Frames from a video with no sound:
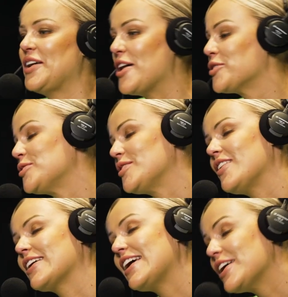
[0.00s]
How good. I
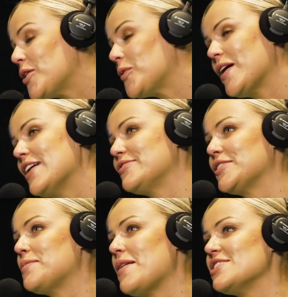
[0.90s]
cannot wait for
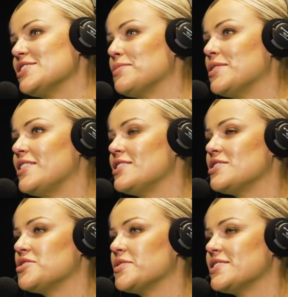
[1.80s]
the Magic Millions,
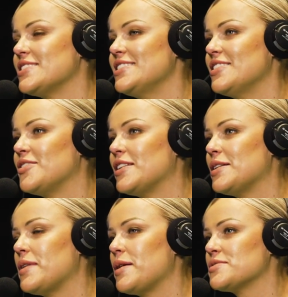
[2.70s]
Joicey.
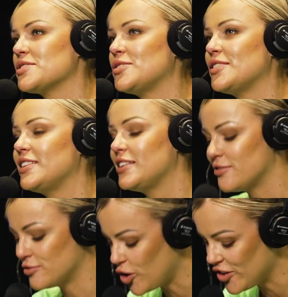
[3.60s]
I'm absolutely
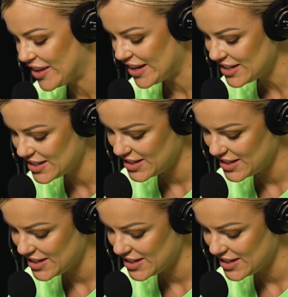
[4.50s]
frothing.